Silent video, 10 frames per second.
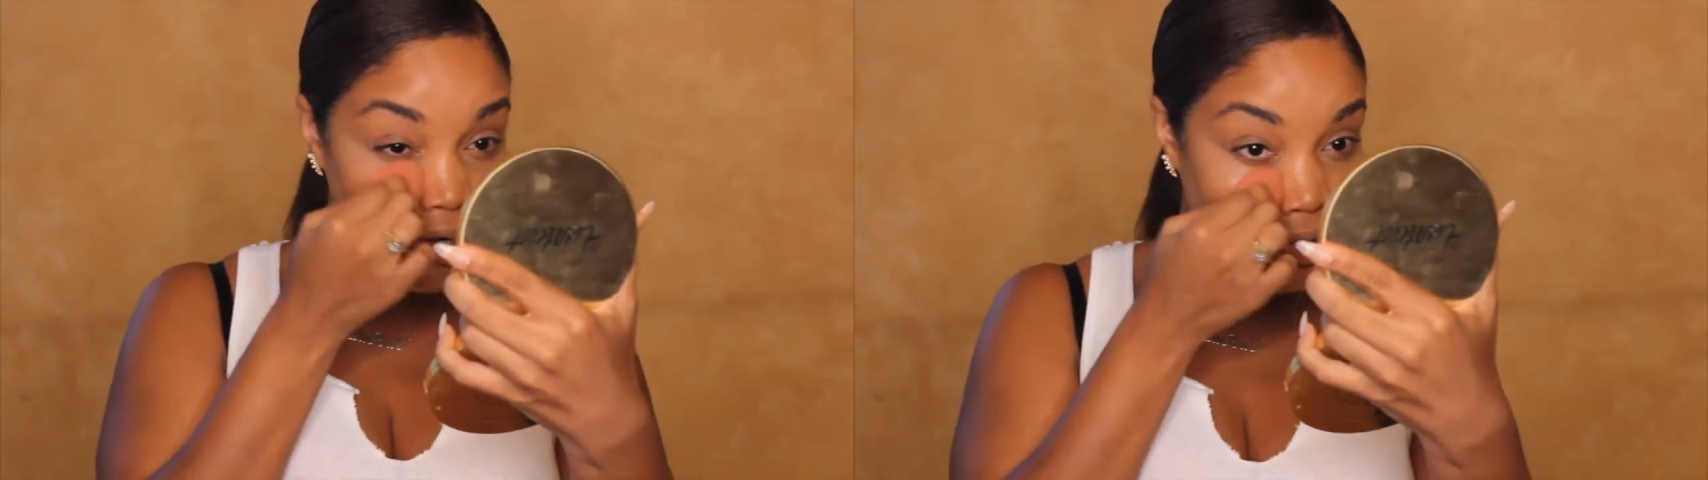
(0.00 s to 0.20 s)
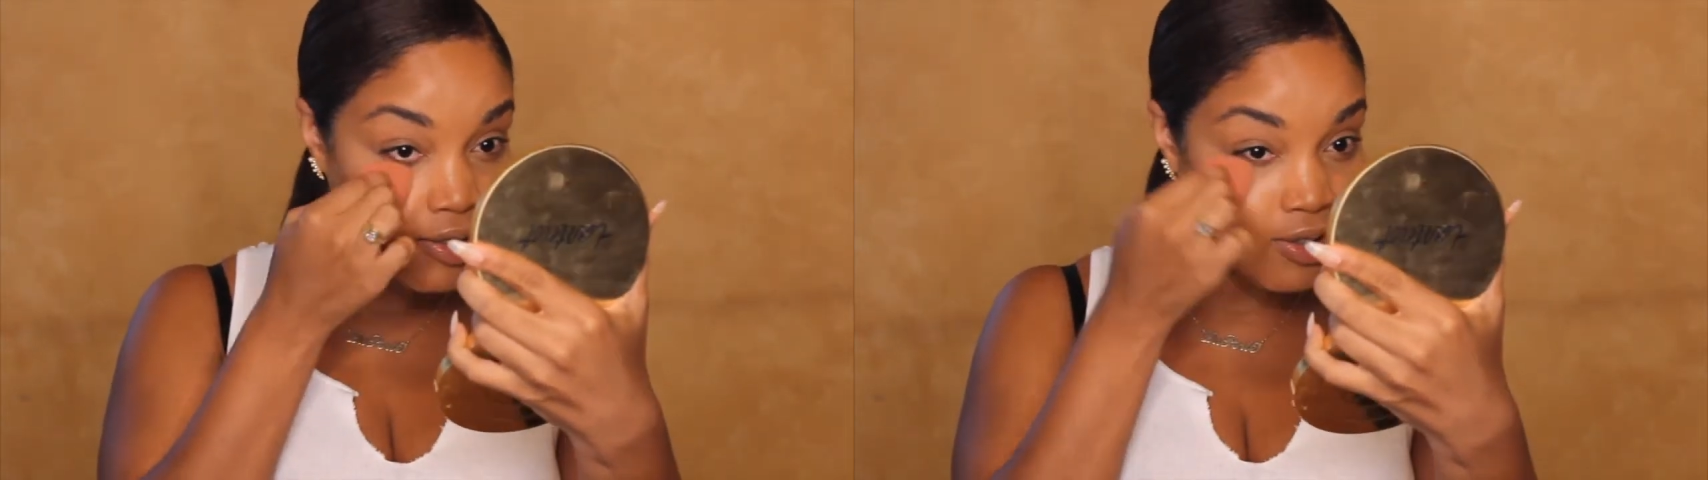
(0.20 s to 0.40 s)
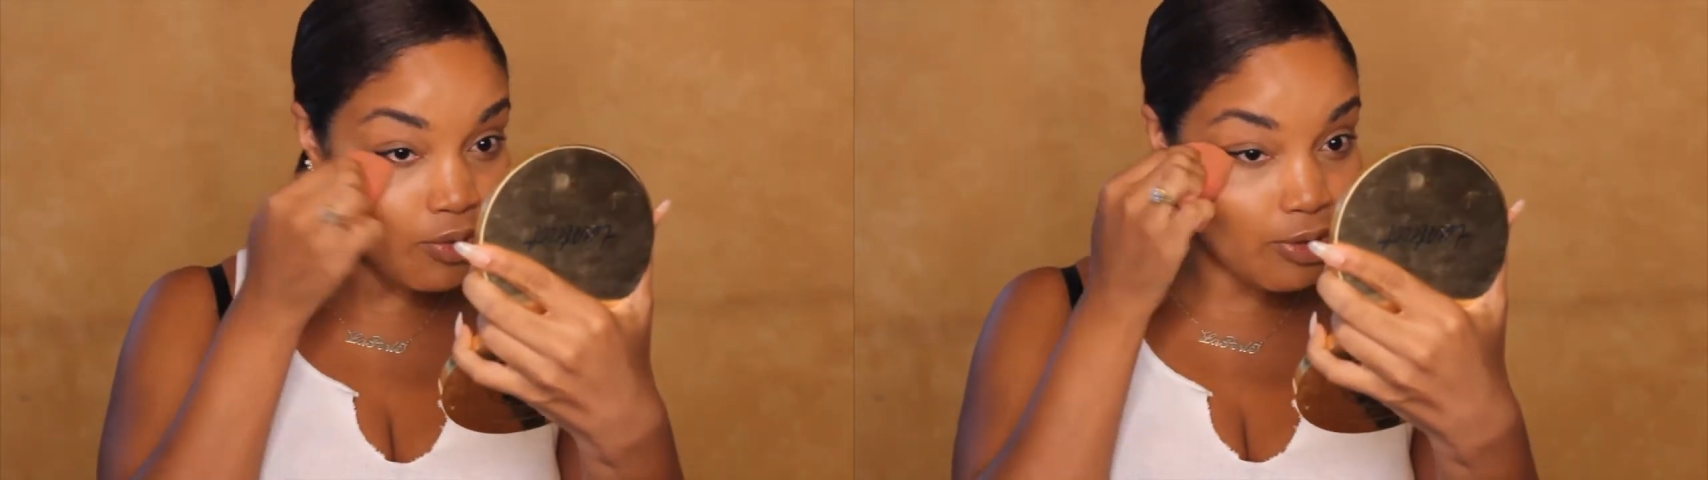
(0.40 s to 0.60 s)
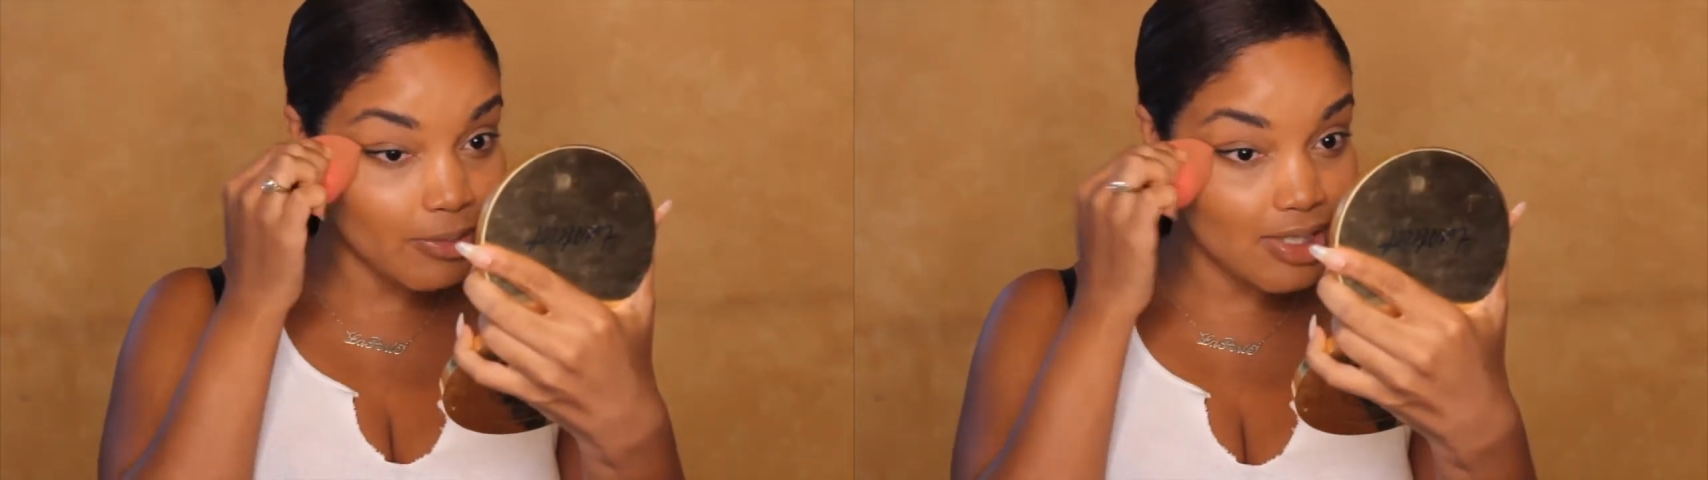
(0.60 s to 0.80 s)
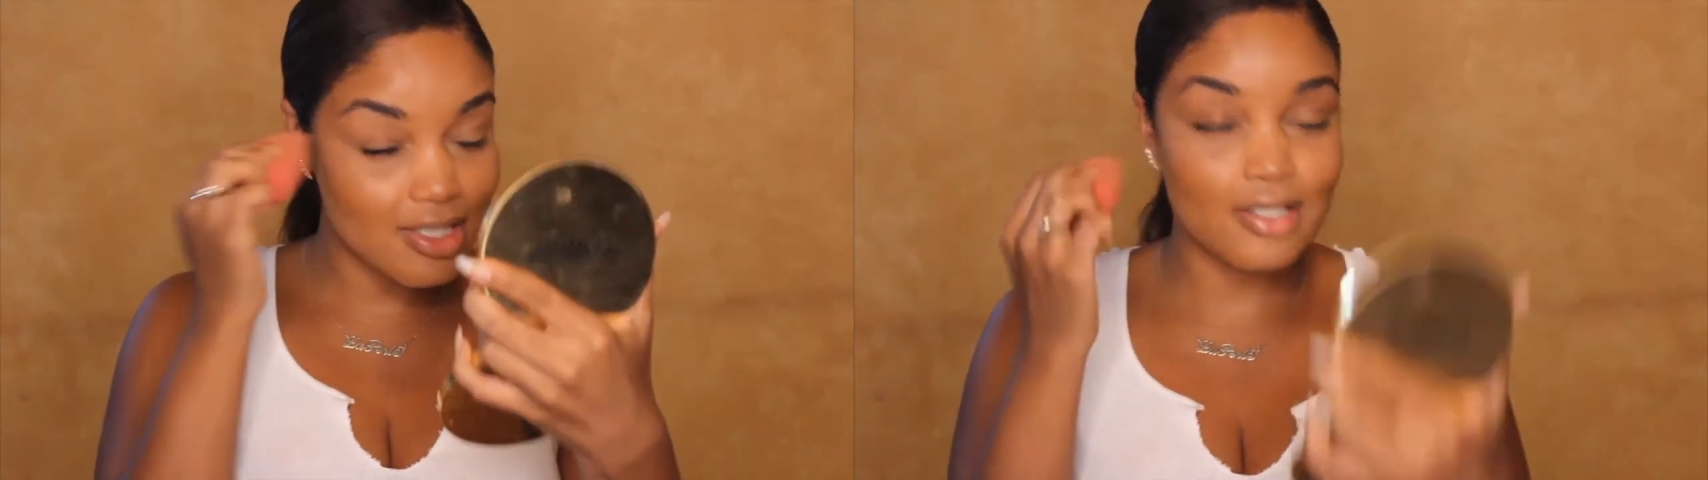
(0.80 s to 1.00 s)
none of the cream
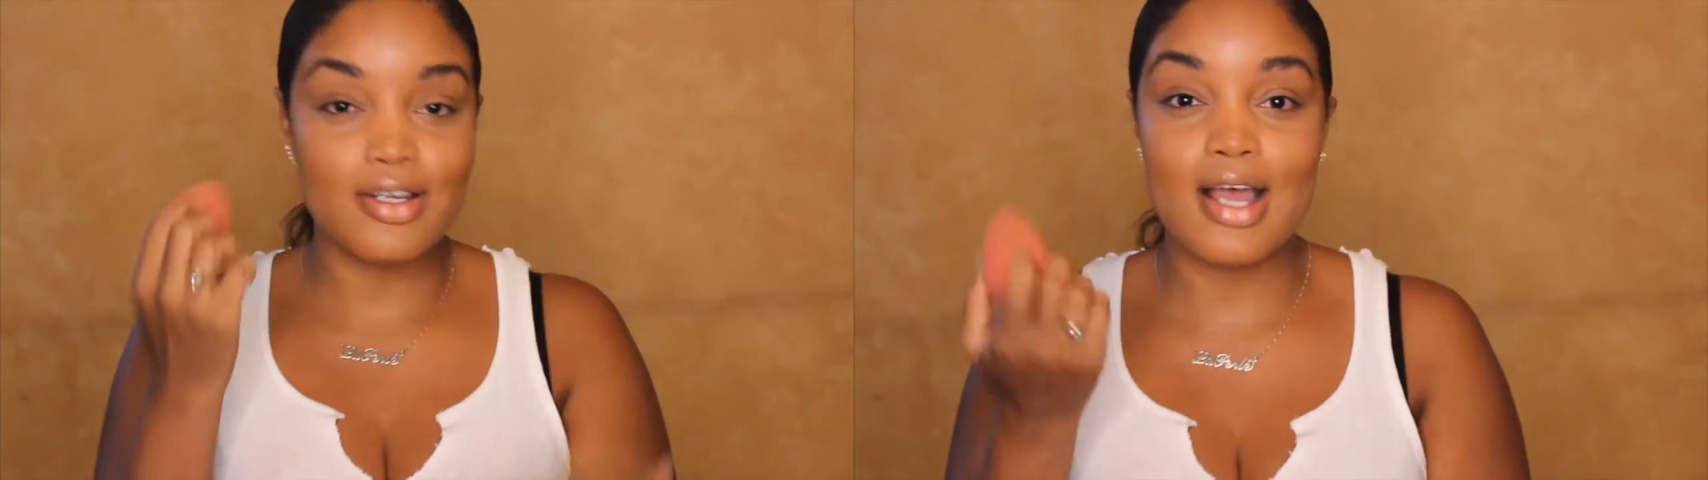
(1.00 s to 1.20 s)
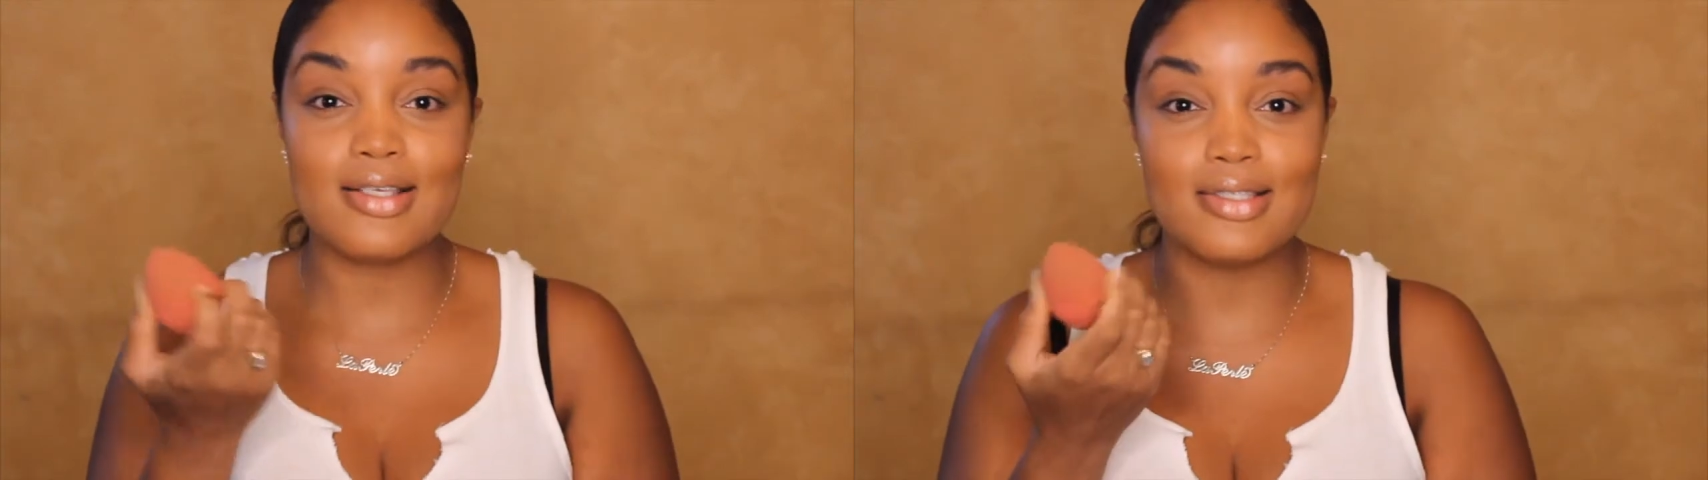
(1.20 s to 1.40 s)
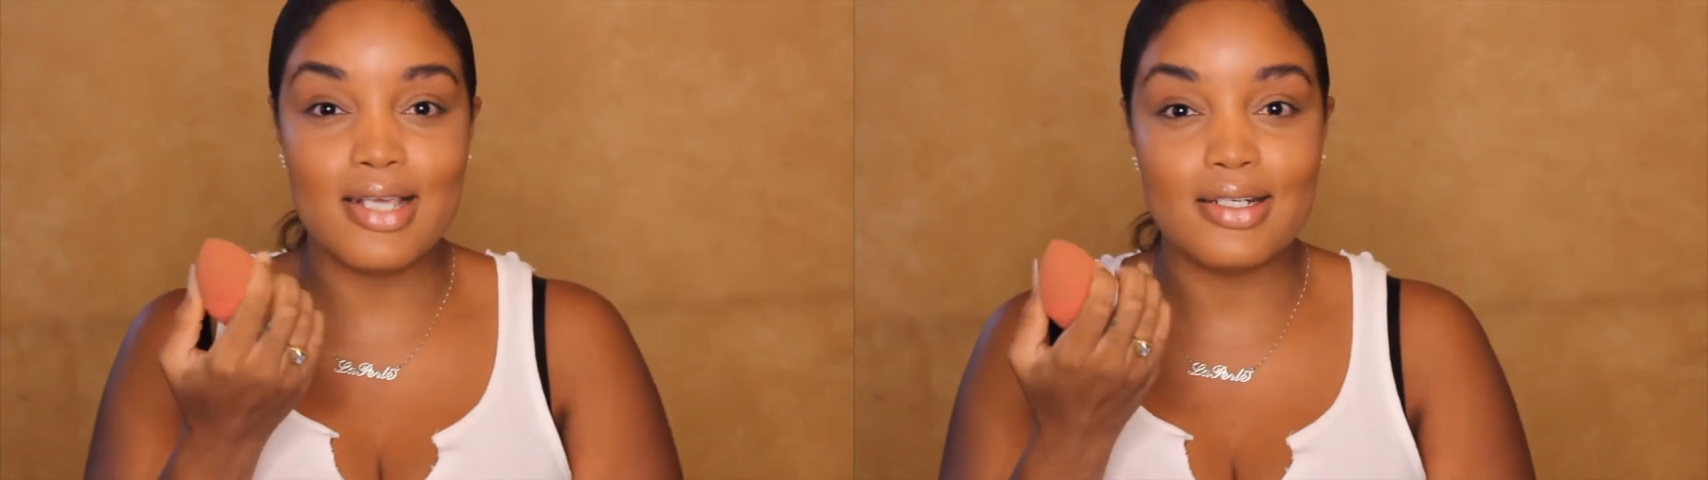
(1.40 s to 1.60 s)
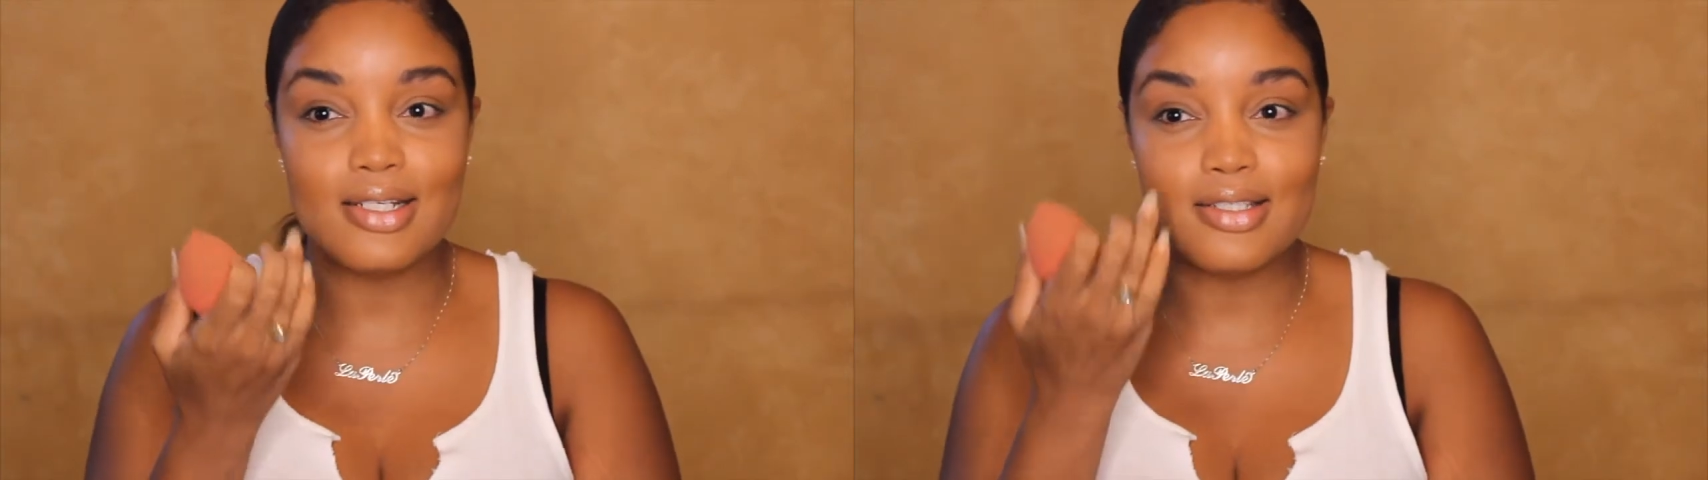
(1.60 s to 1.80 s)
concealer has set